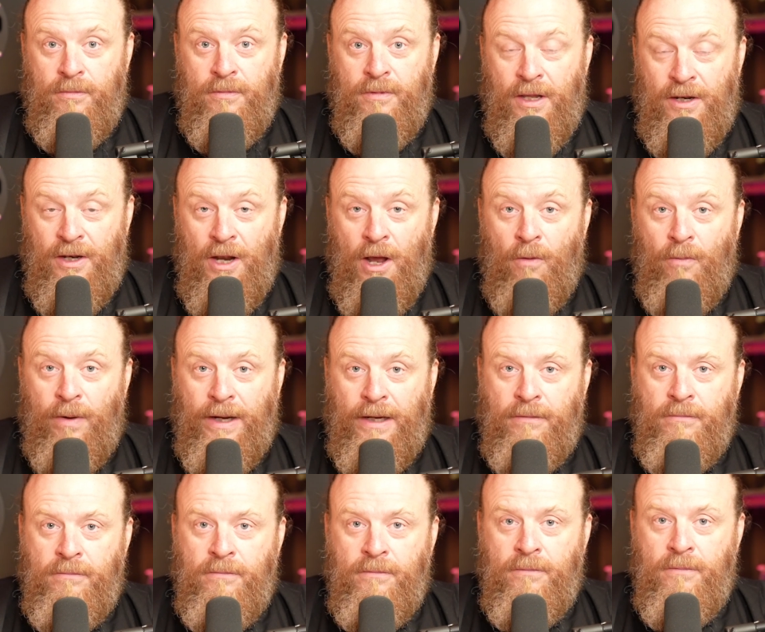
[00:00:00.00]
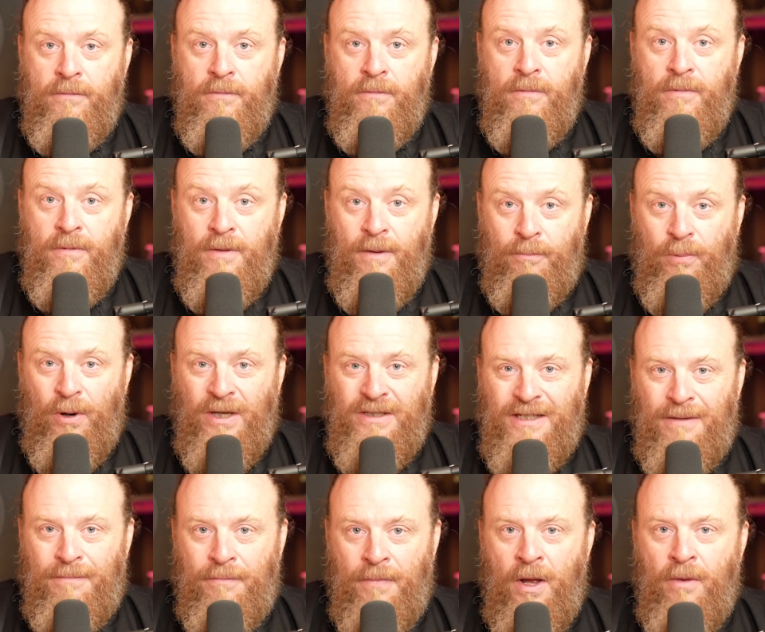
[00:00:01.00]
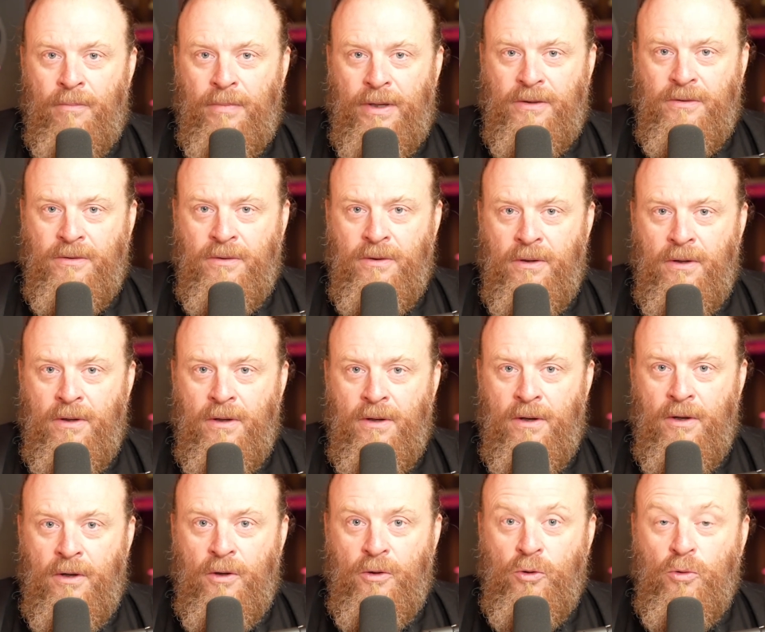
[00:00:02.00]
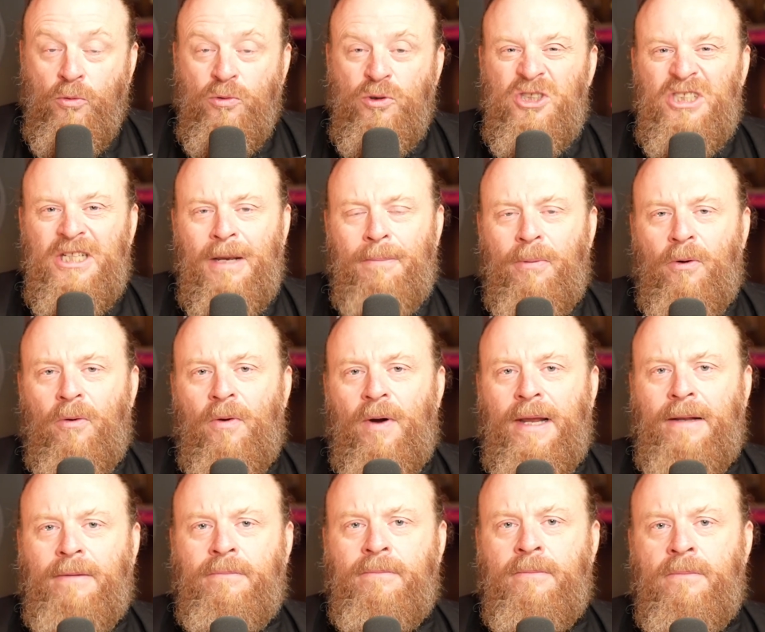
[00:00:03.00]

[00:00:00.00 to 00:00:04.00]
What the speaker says: the knowing, the present moment. You separate.